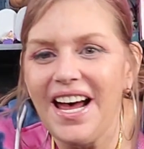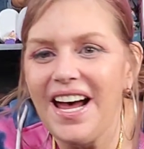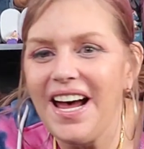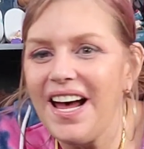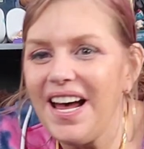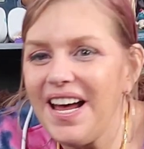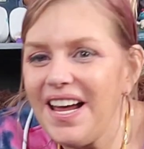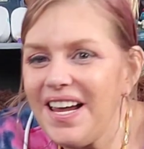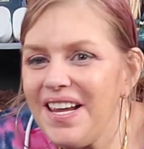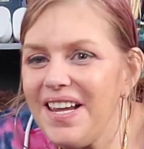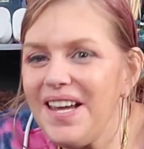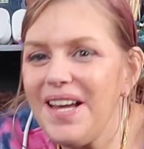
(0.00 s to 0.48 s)

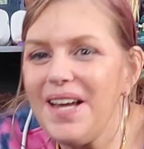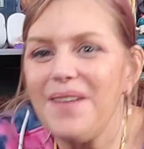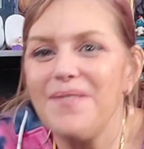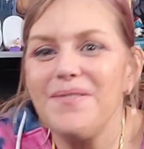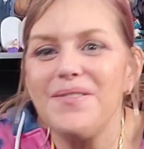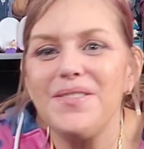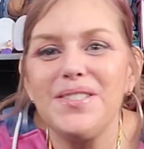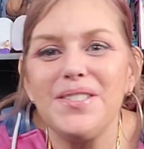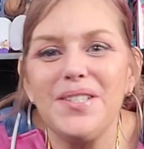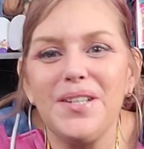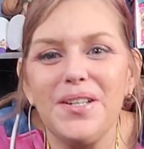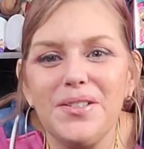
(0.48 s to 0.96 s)
I
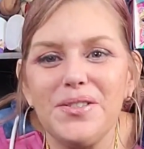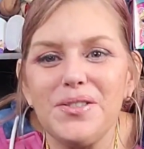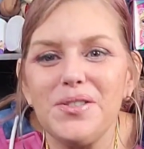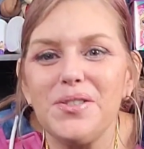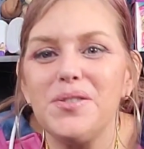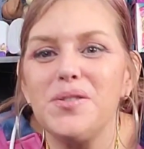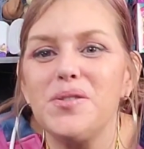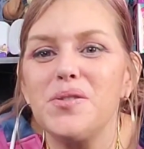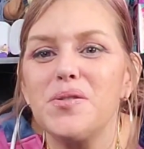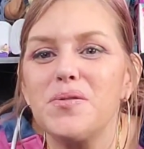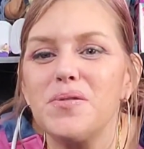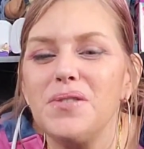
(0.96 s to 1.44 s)
have
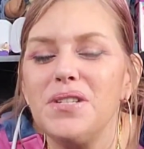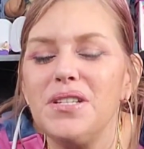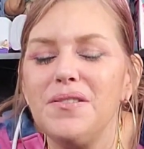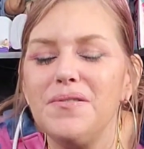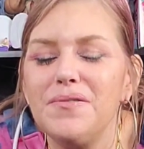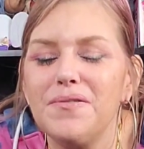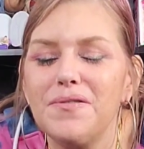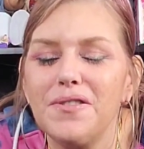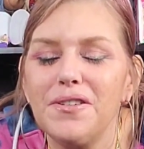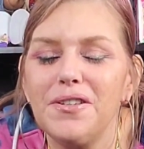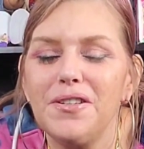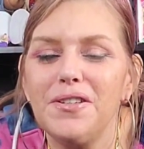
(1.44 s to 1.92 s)
such a
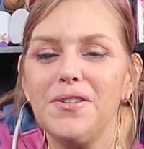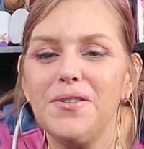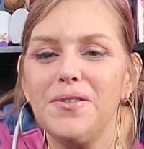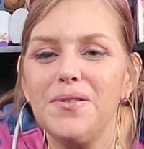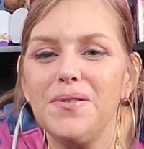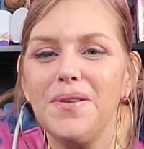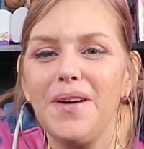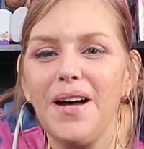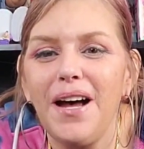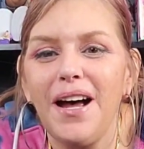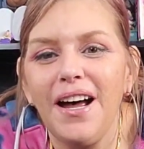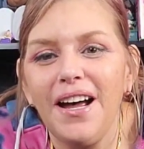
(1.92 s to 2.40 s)
treat for
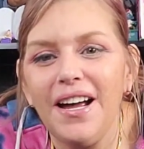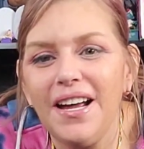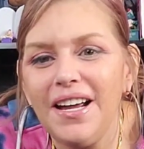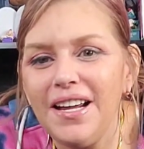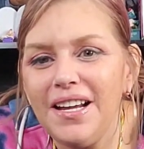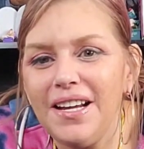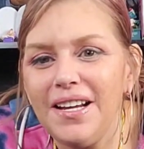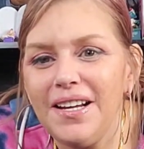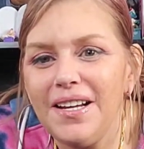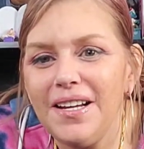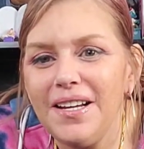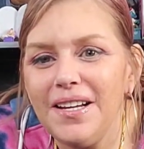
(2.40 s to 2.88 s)
you
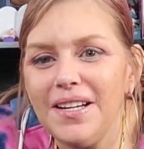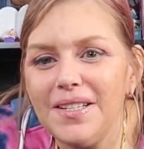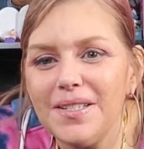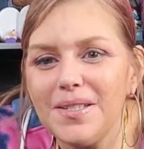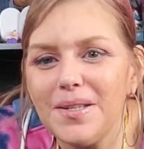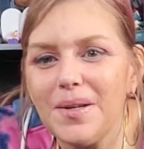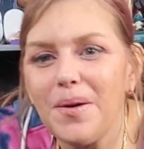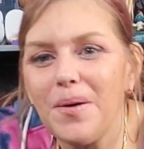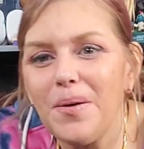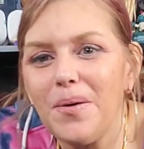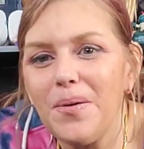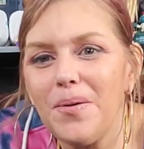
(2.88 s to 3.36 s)

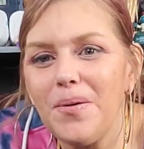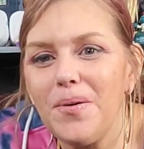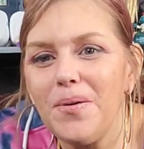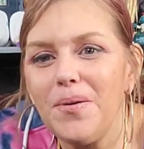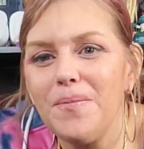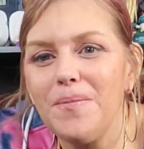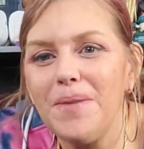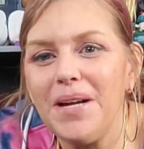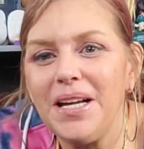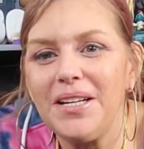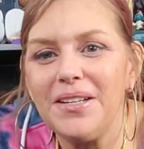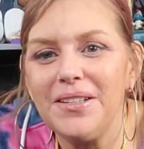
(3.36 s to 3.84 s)
guys.
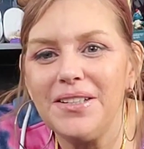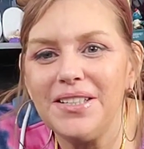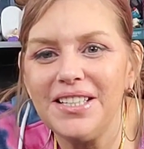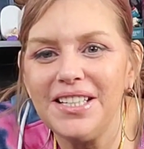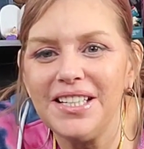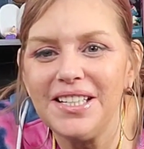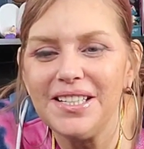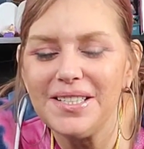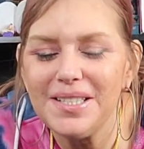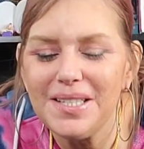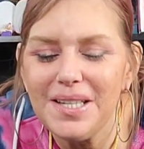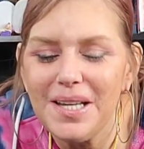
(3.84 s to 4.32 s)
Oh my
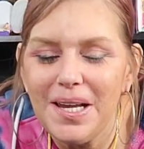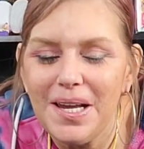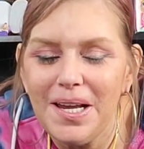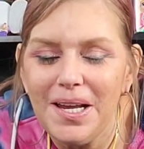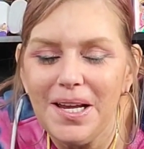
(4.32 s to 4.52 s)
goodness.